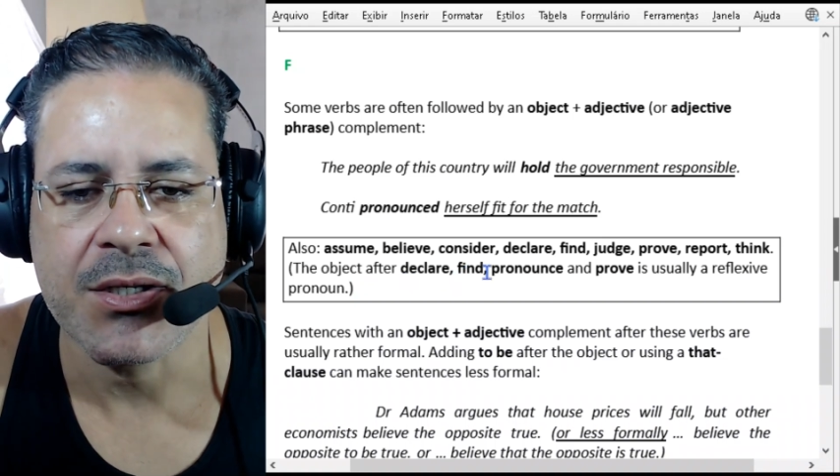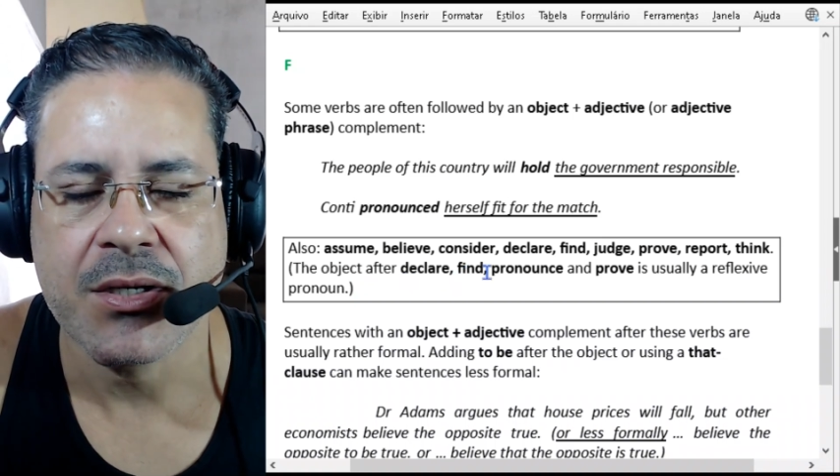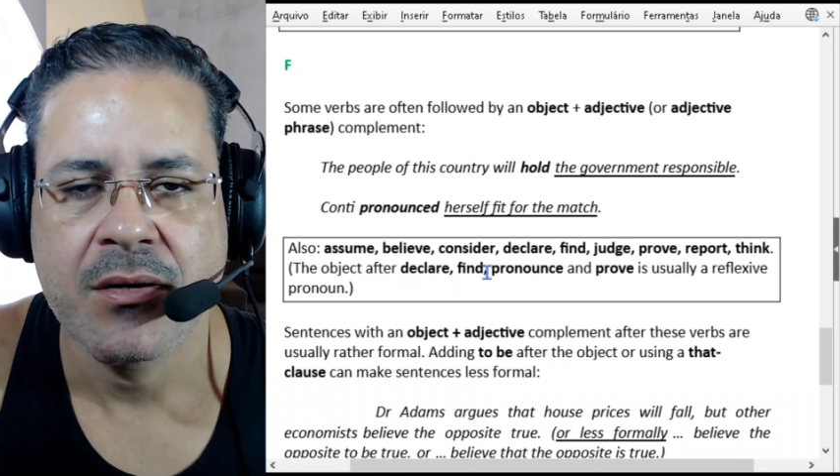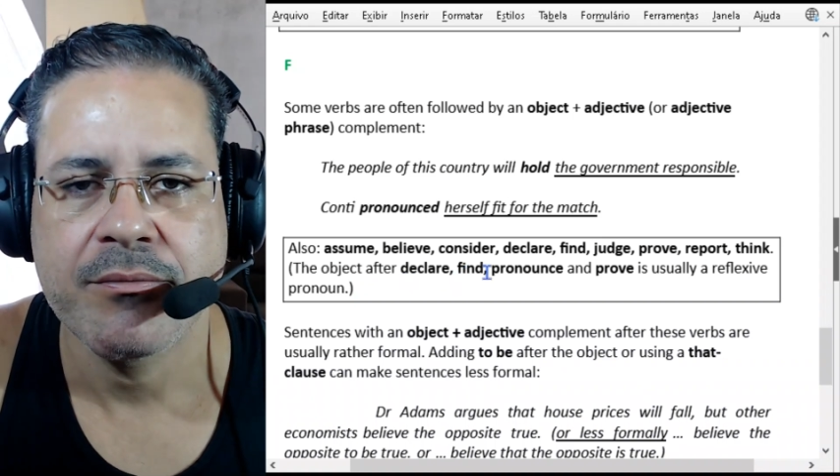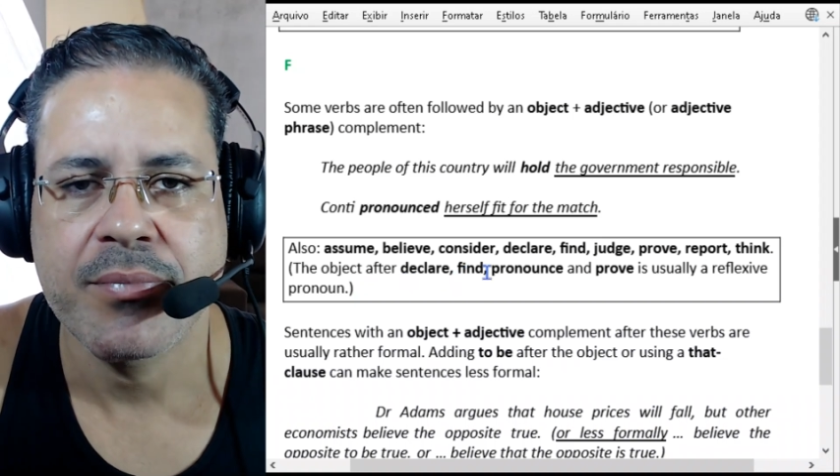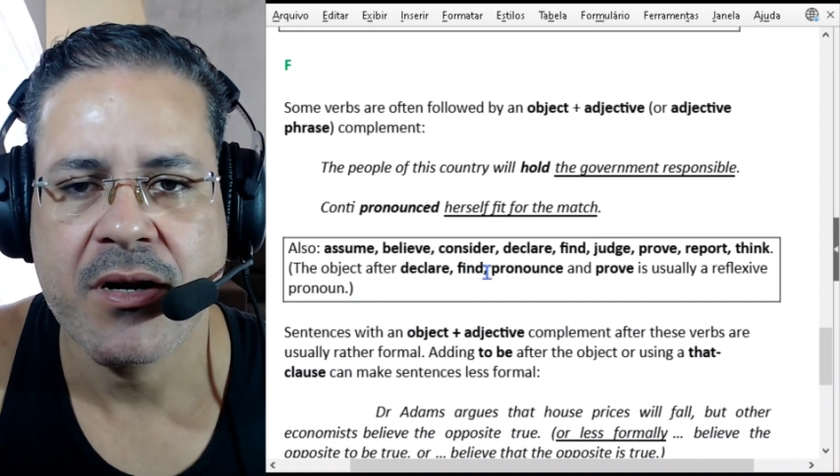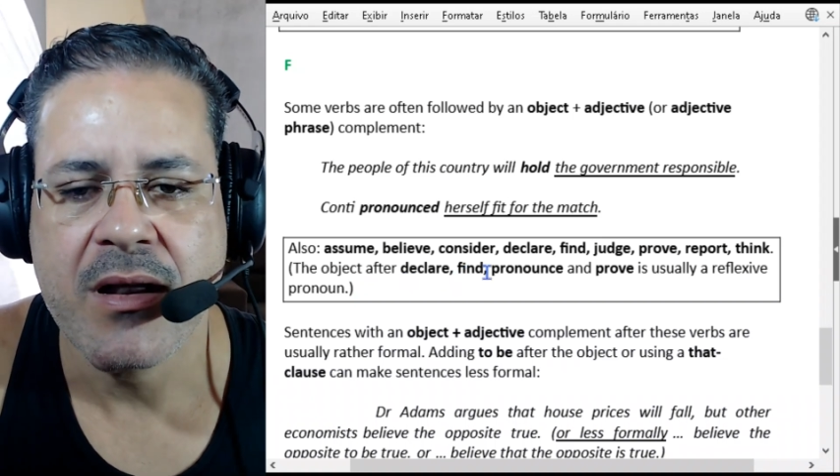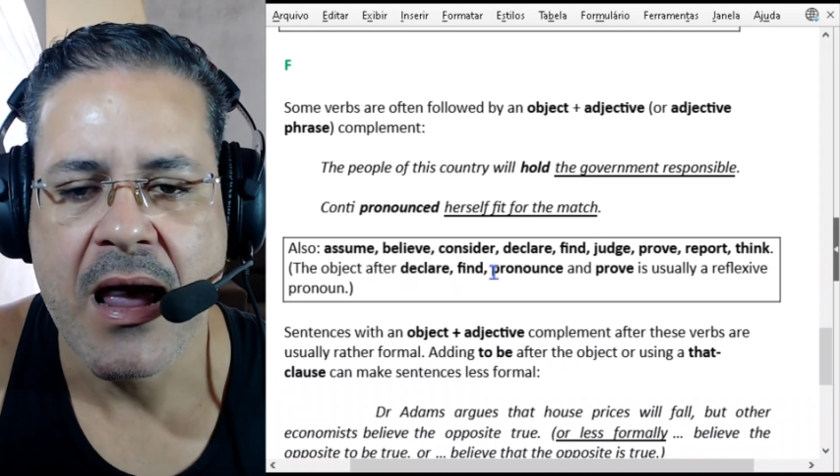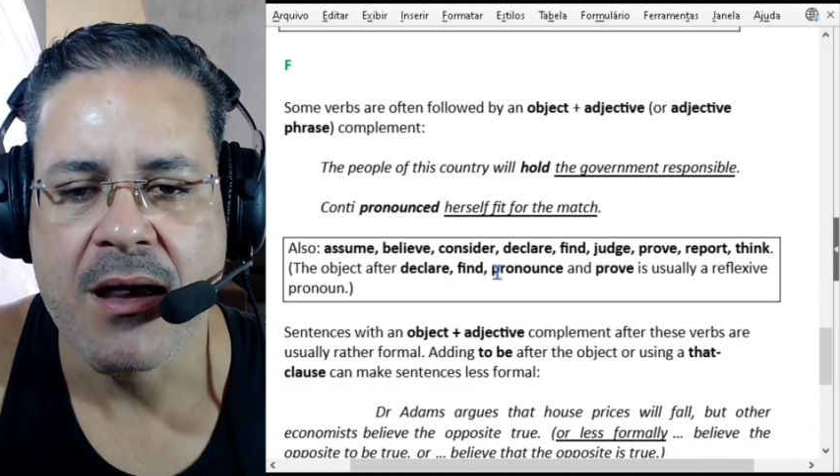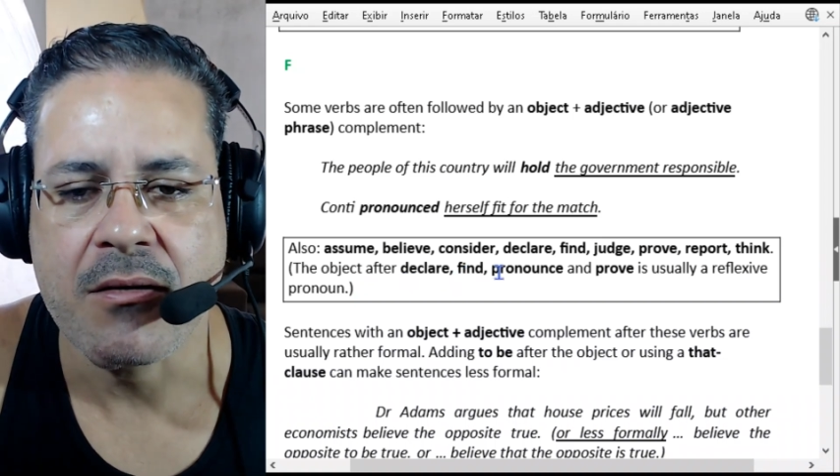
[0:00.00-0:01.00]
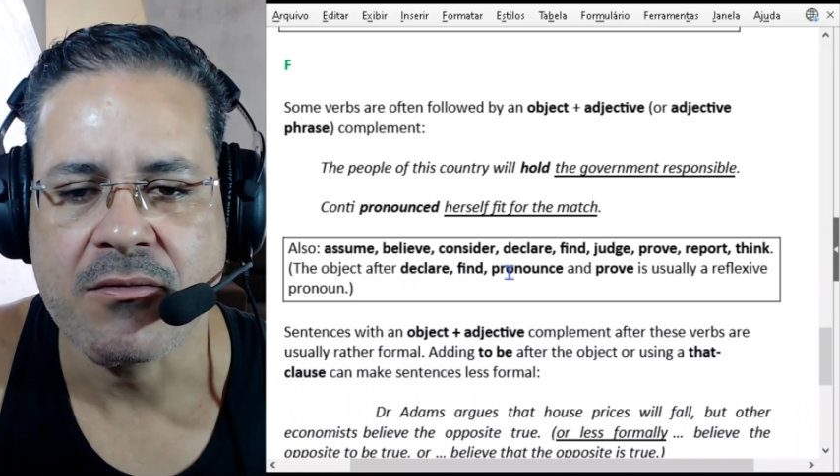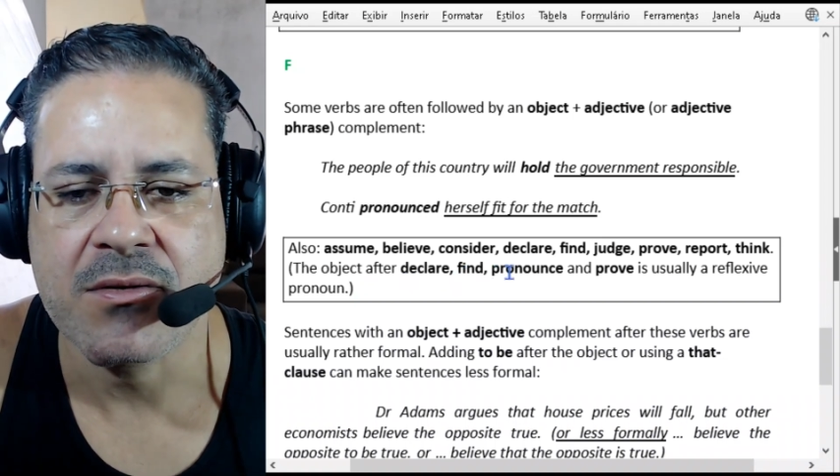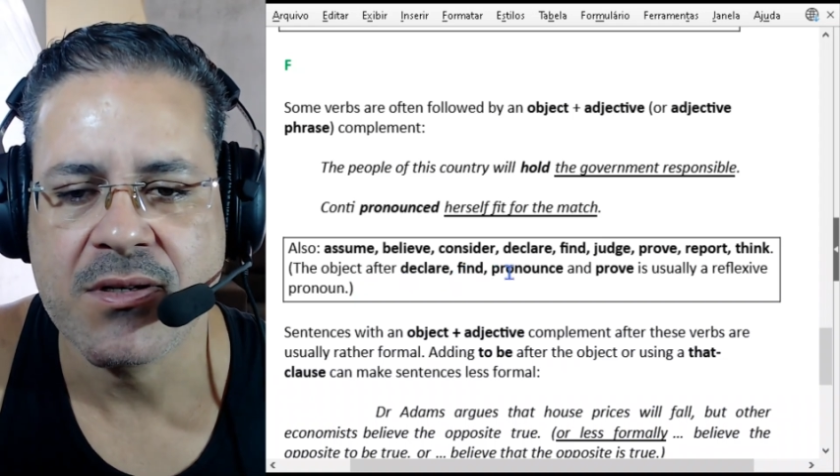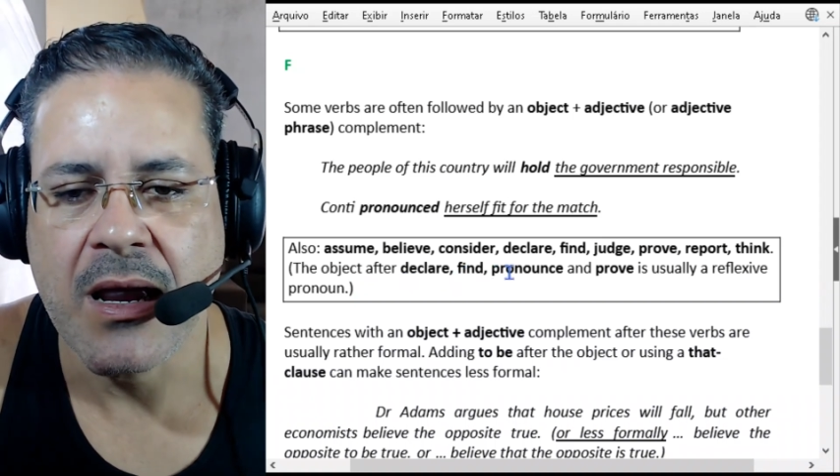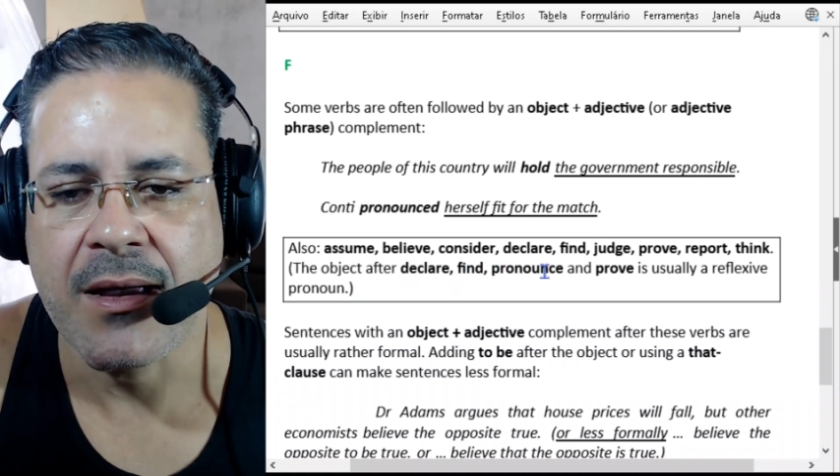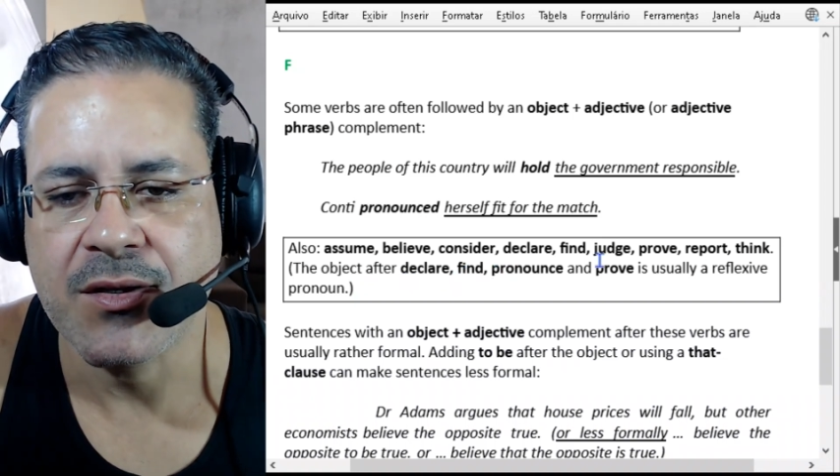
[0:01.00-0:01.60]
pronounce, and